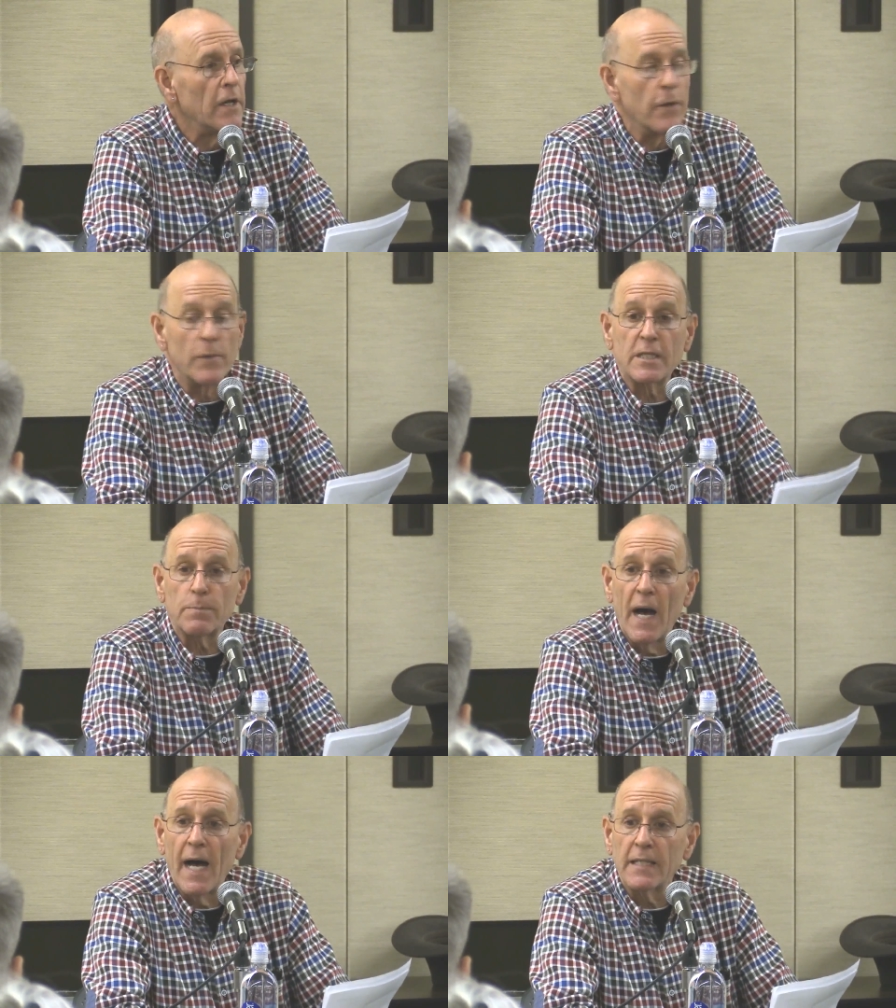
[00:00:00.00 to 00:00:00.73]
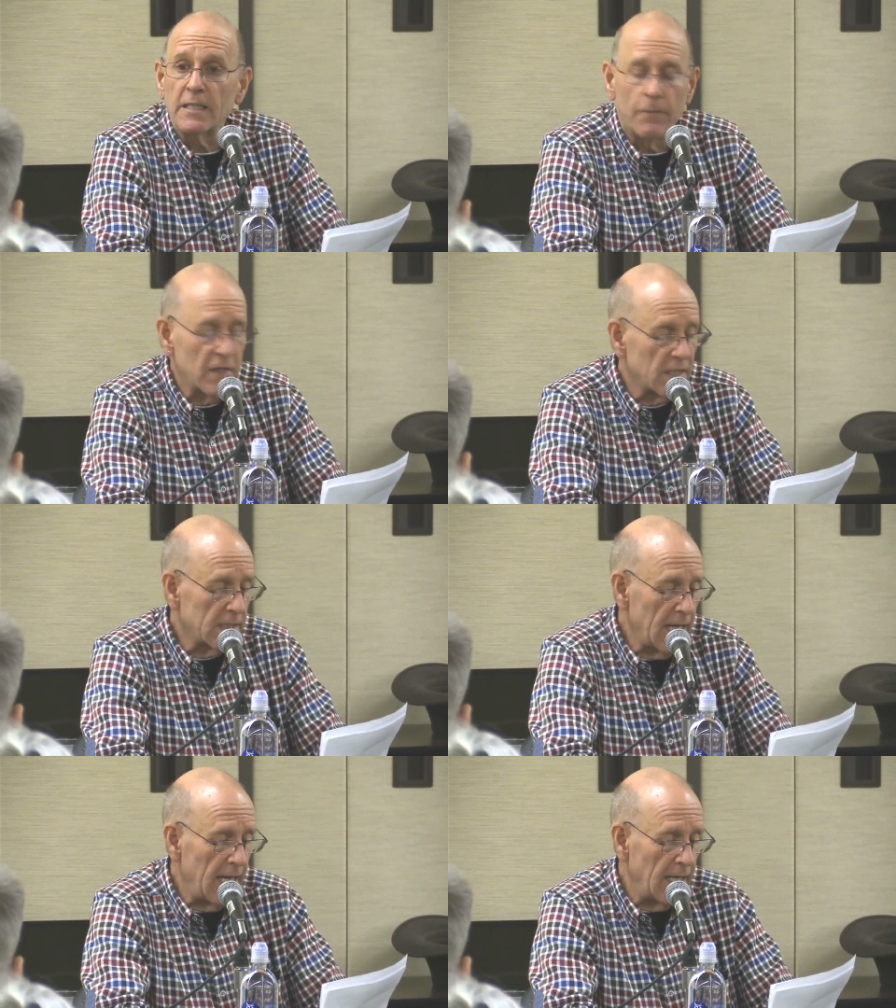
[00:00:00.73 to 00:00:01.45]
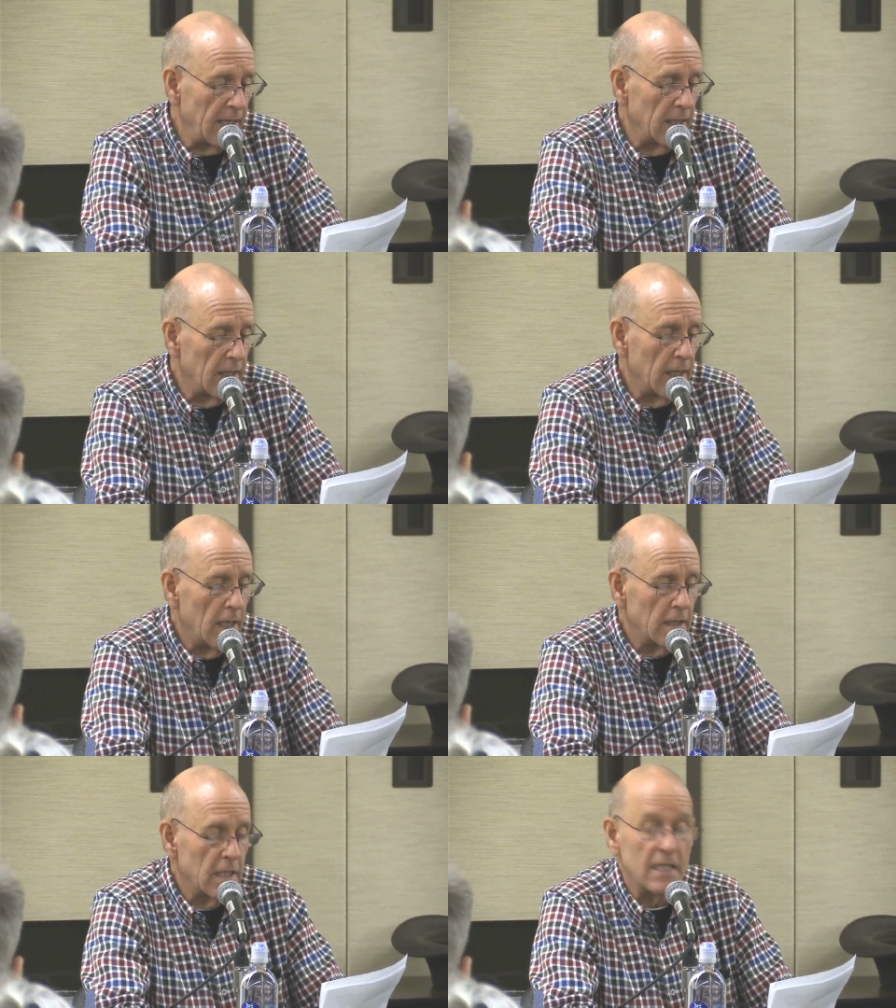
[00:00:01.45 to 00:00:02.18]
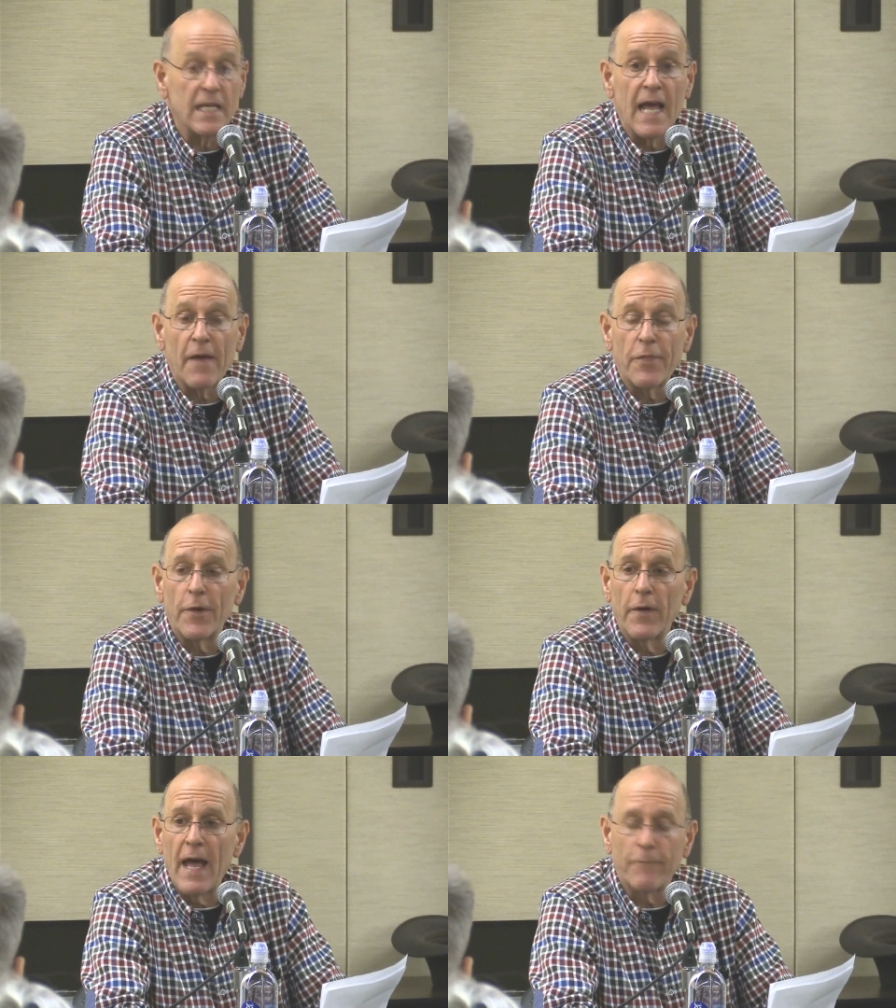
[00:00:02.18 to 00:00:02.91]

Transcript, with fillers: the response of the state to the other